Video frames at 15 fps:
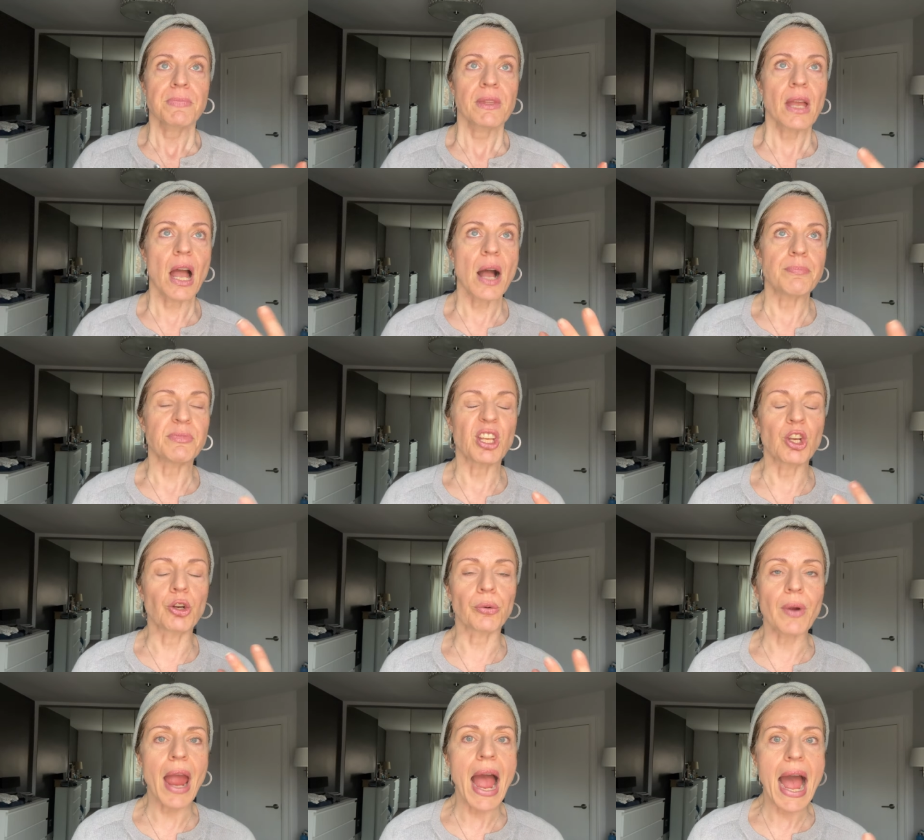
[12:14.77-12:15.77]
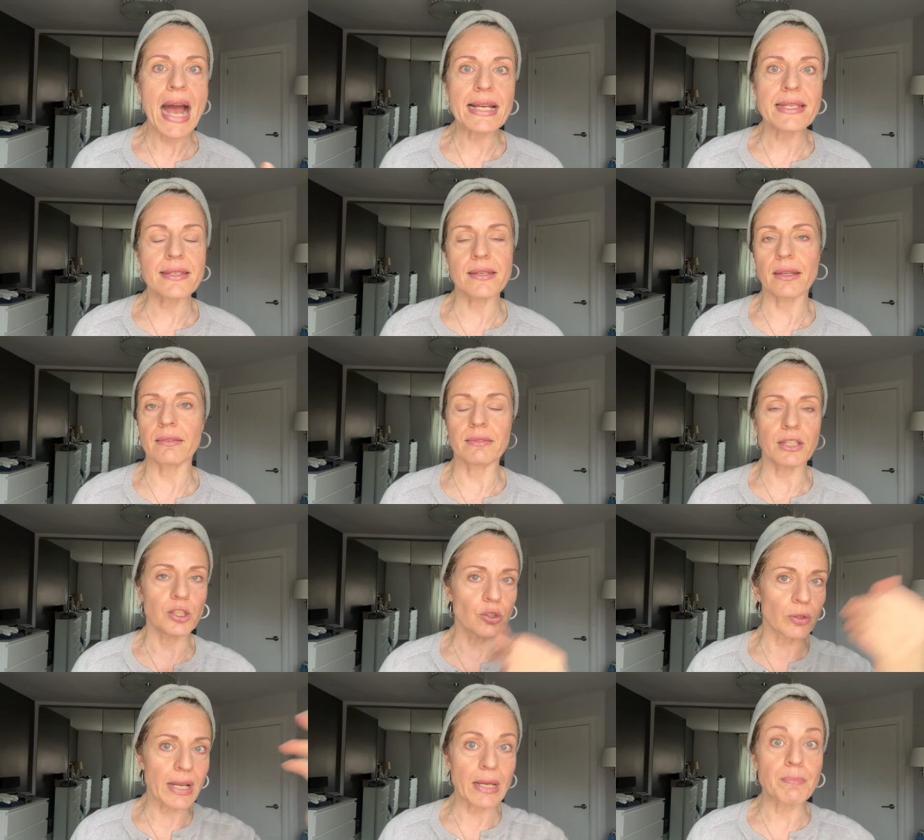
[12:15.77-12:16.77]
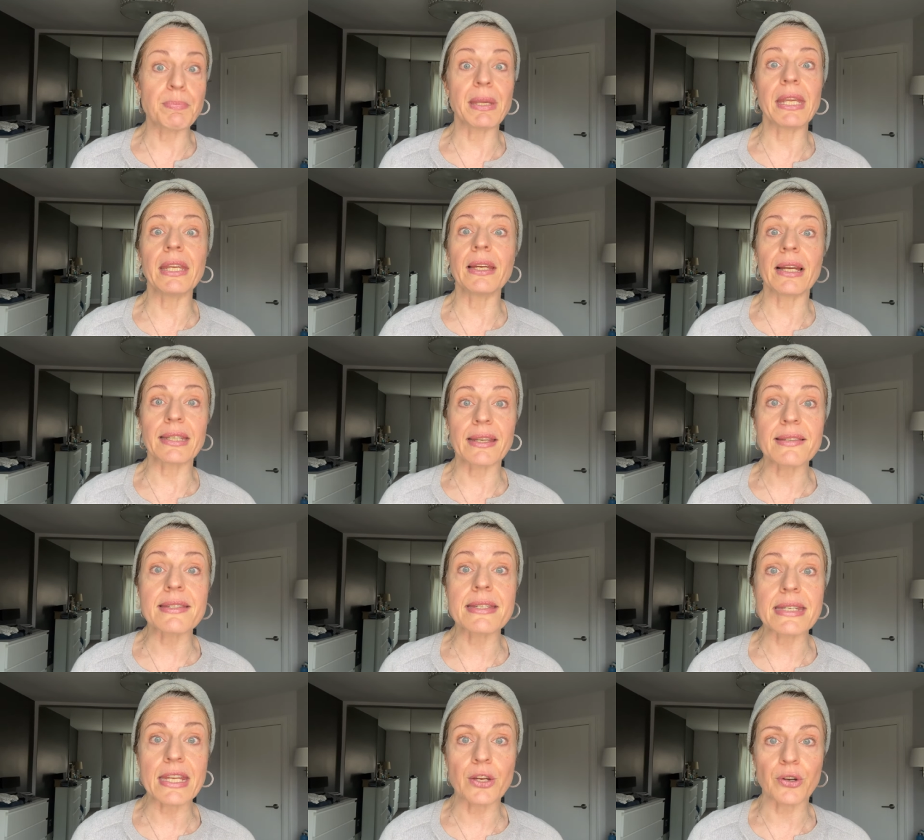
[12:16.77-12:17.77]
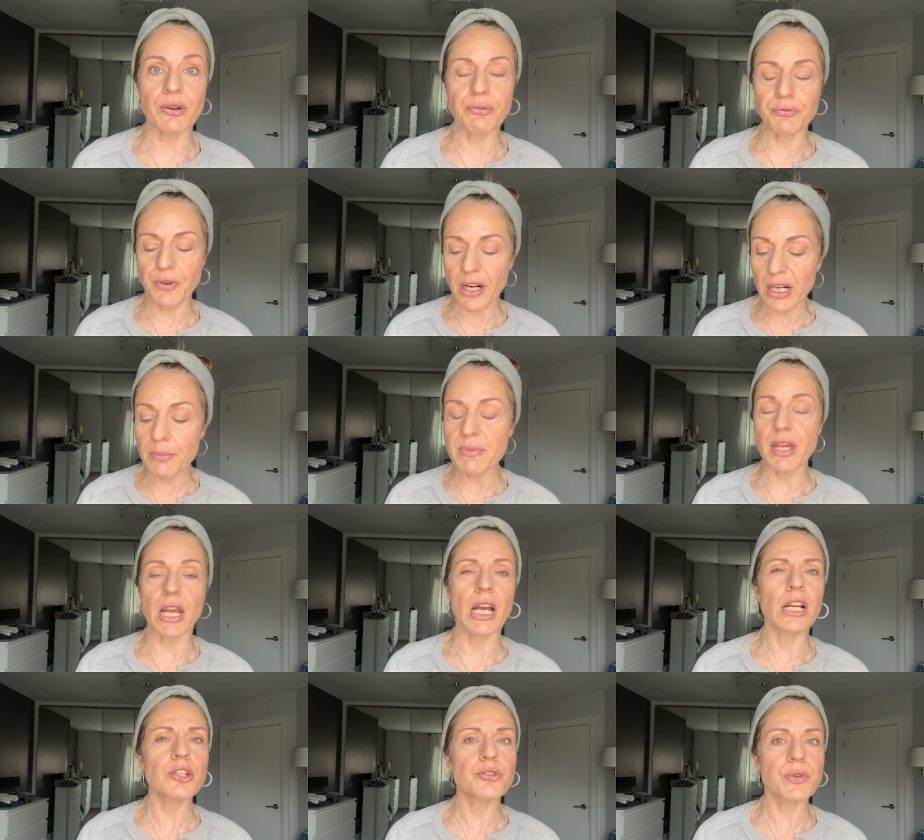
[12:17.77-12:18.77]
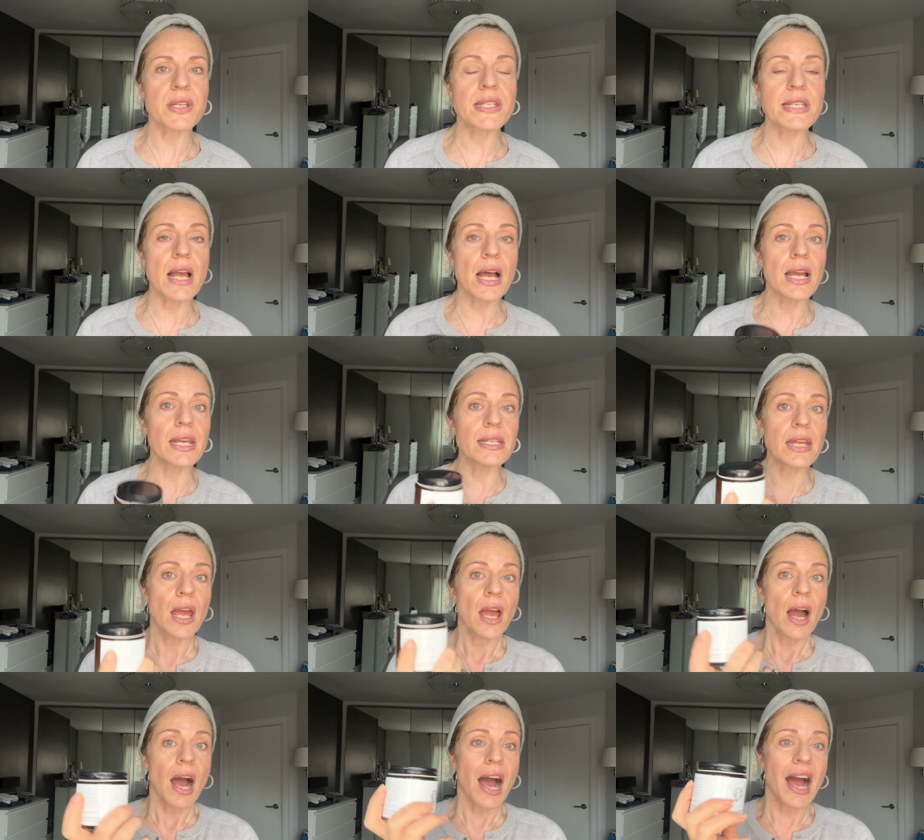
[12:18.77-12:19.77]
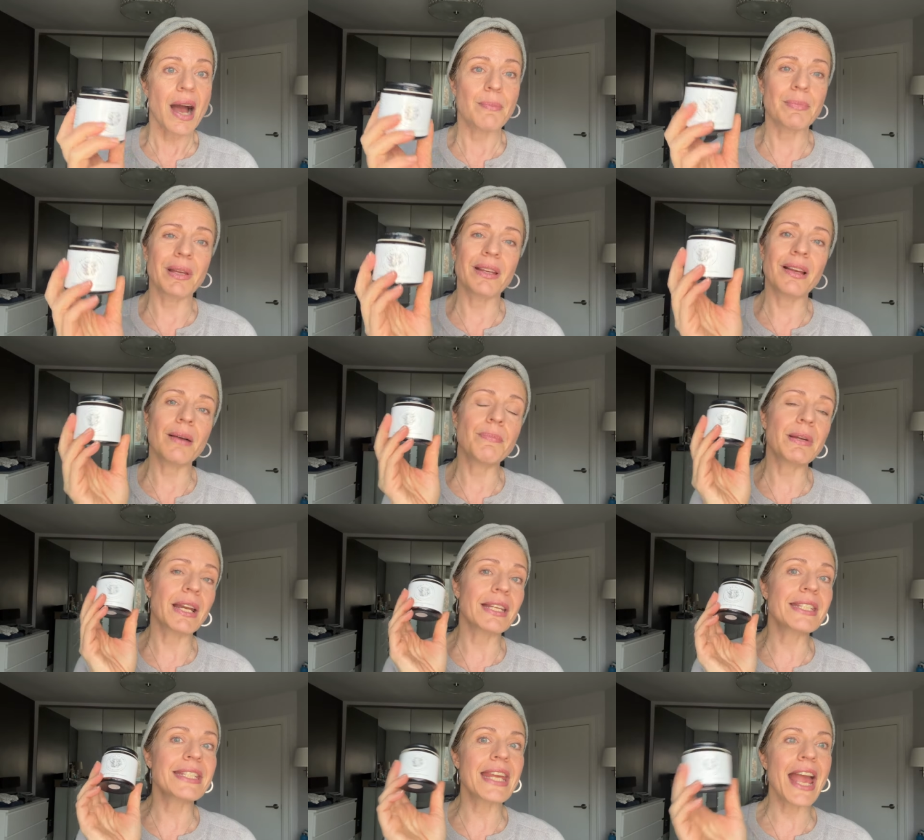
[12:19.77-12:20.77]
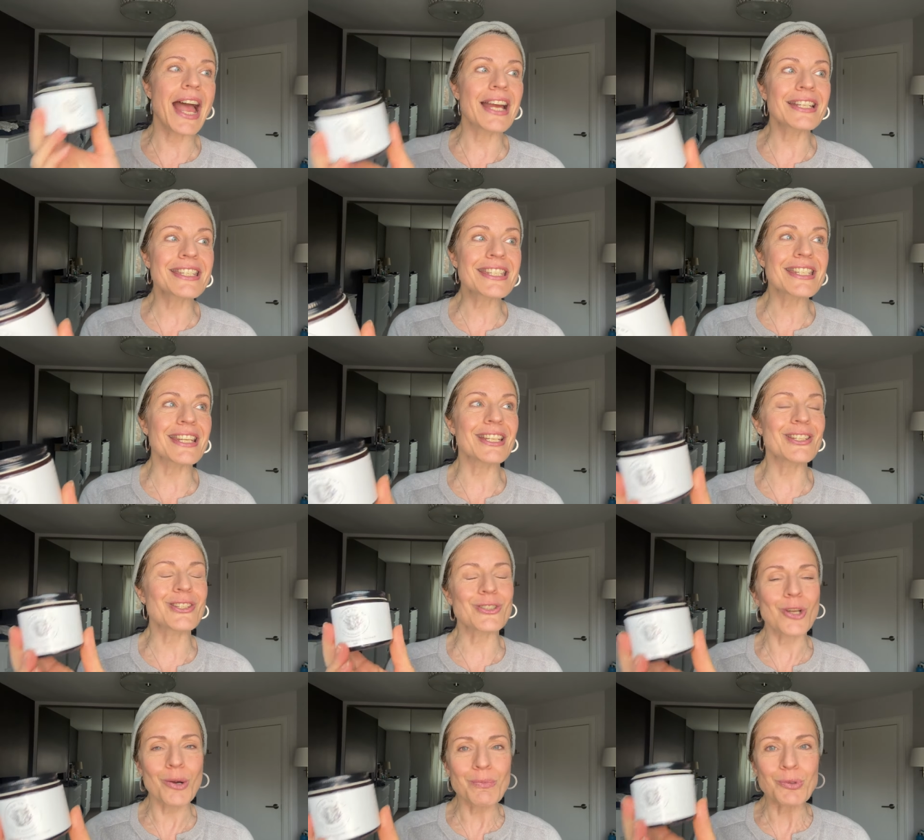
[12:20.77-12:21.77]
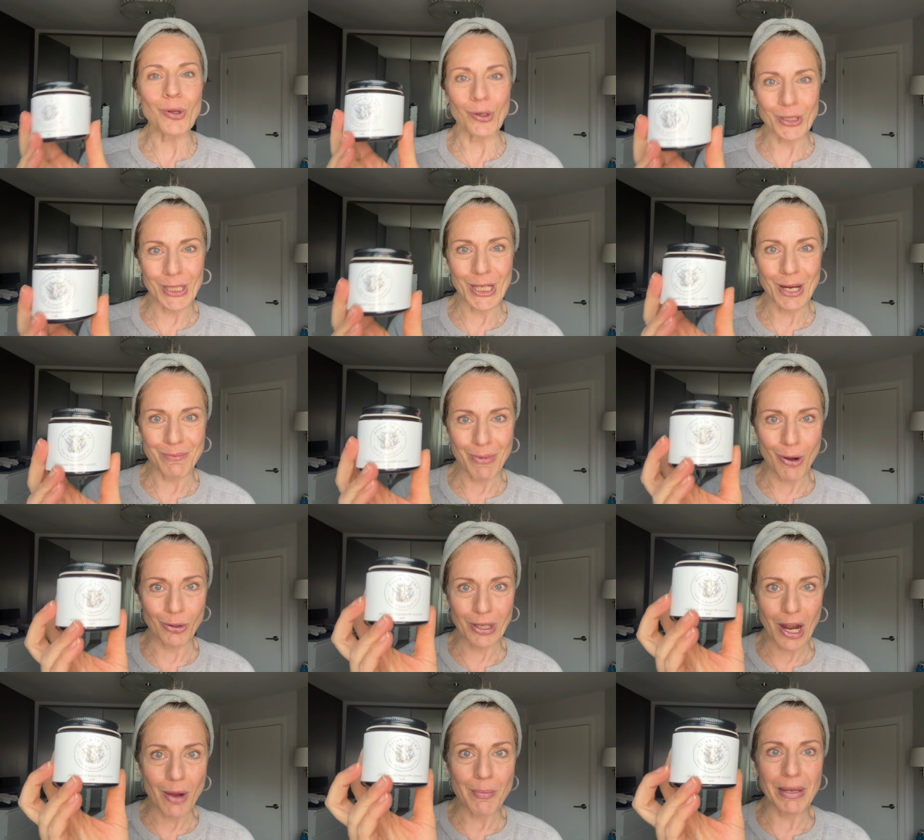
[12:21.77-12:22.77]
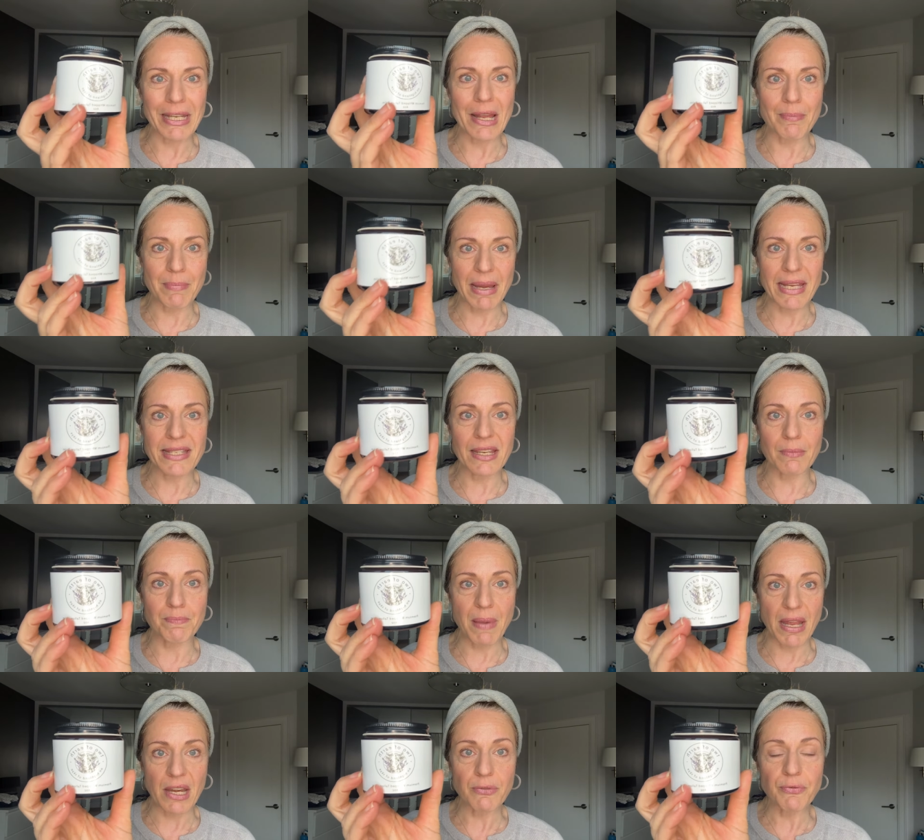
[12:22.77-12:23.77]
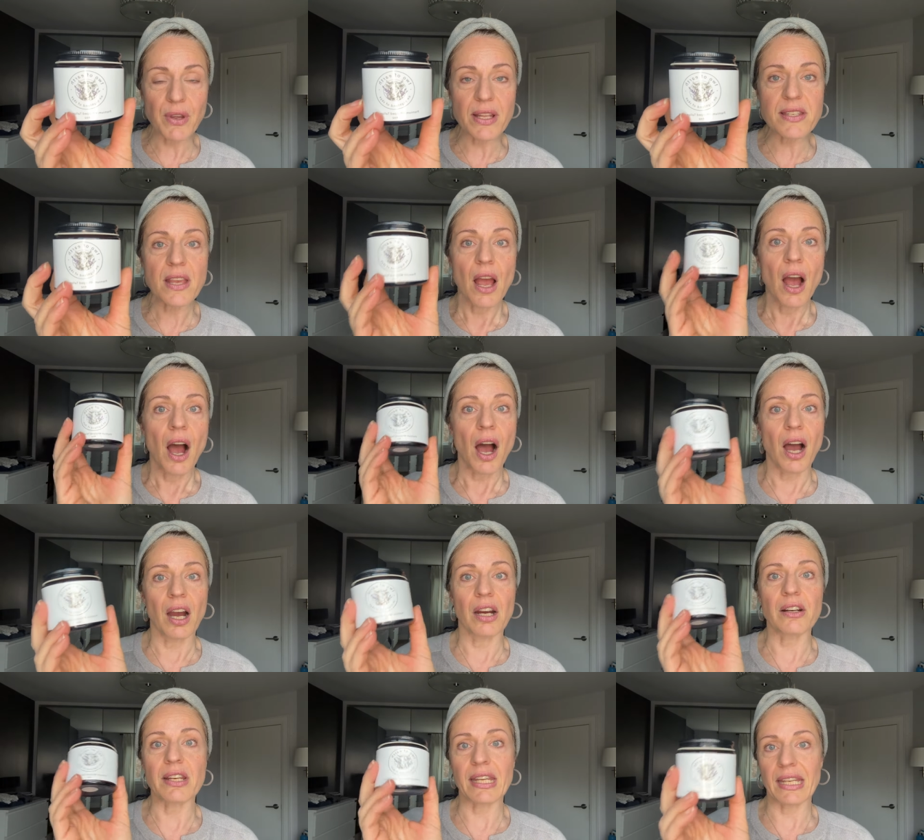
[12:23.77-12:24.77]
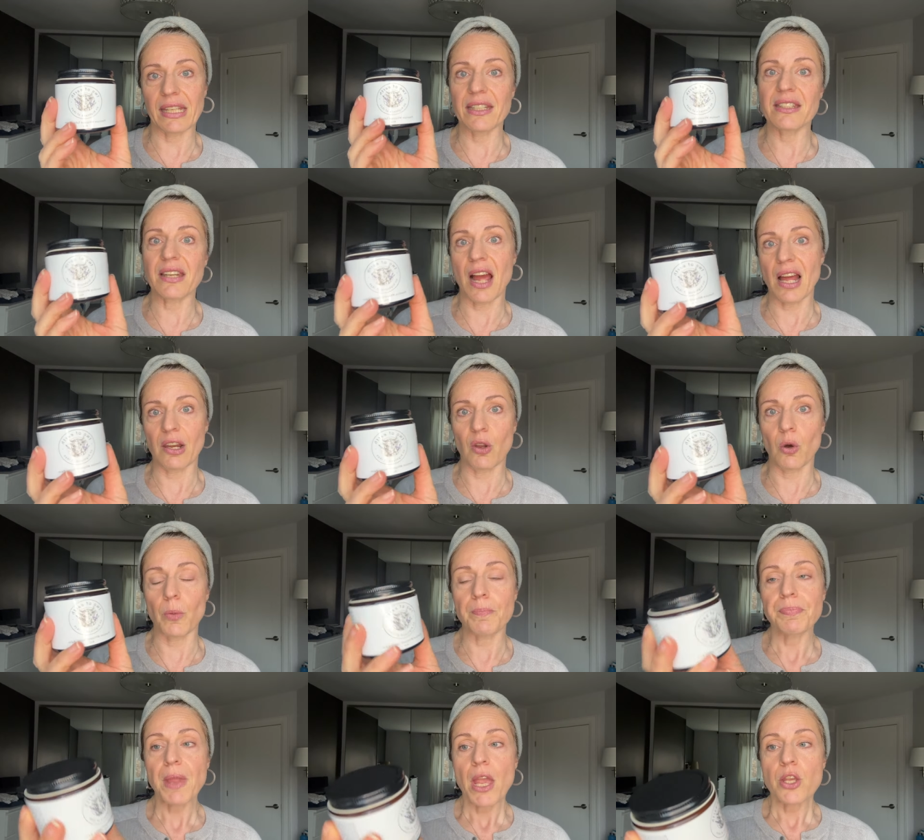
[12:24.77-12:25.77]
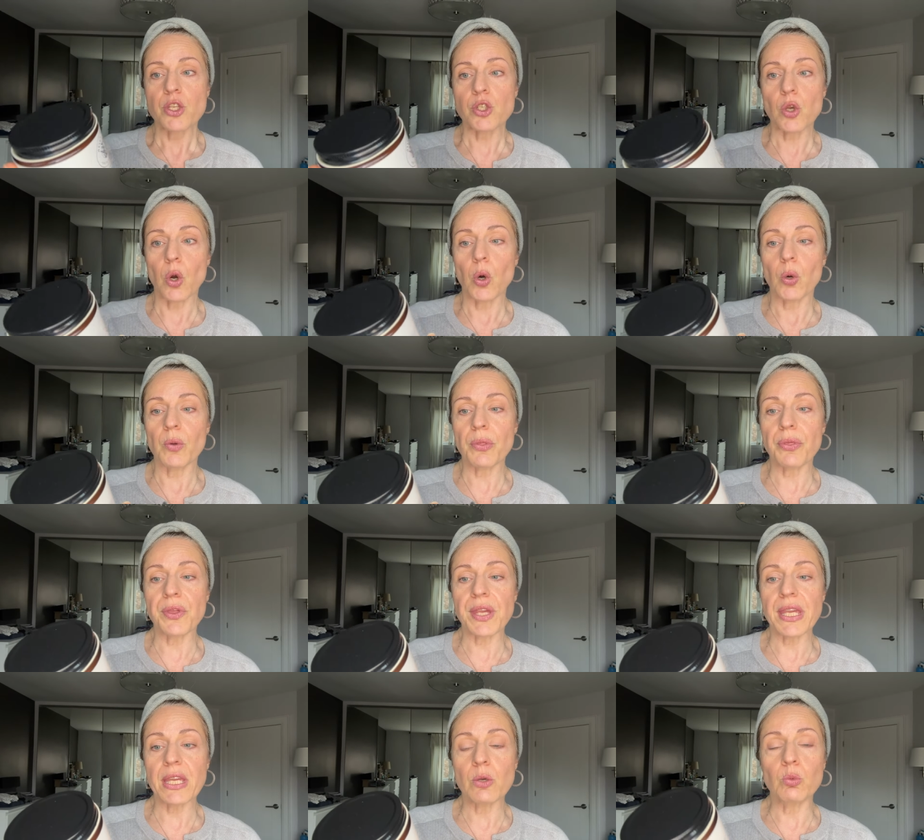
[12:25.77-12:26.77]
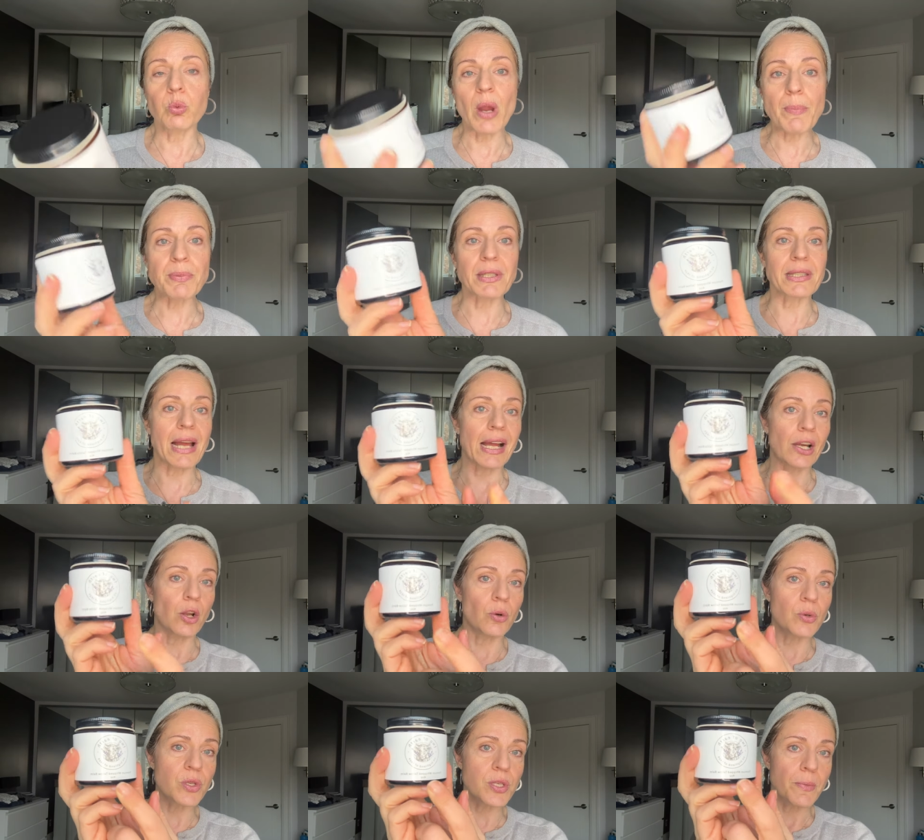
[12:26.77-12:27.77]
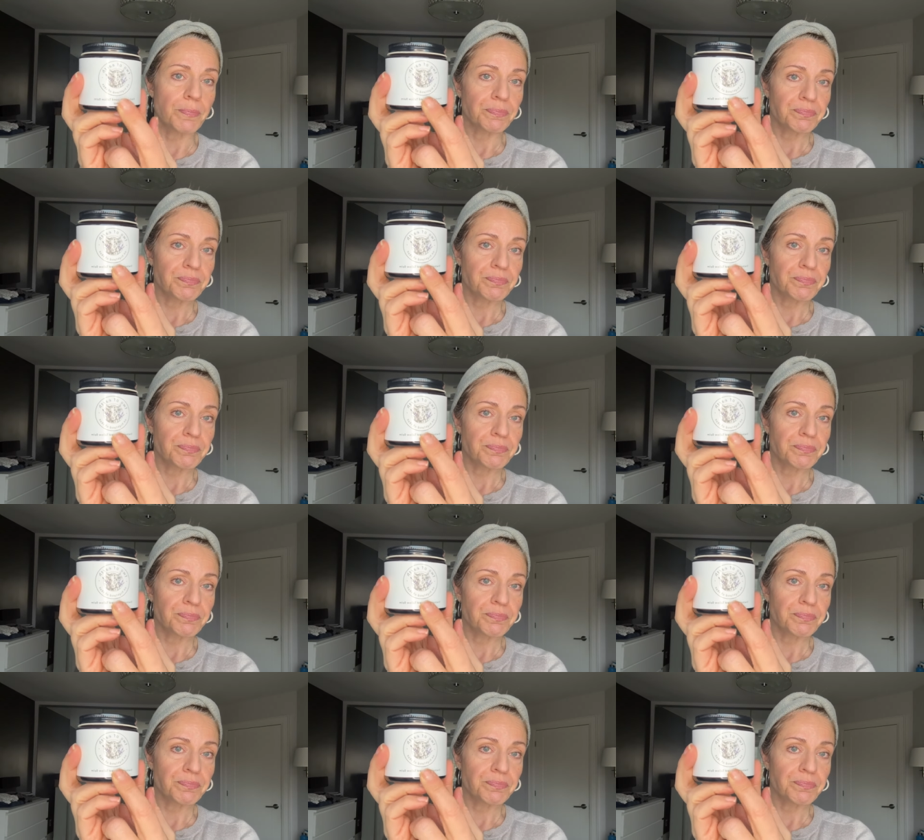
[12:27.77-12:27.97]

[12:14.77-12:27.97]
um, grass and you know like being i guess near a farm the countryside um, but i can't stop talking about how many amazing benefits are in tallow so the whipped tallows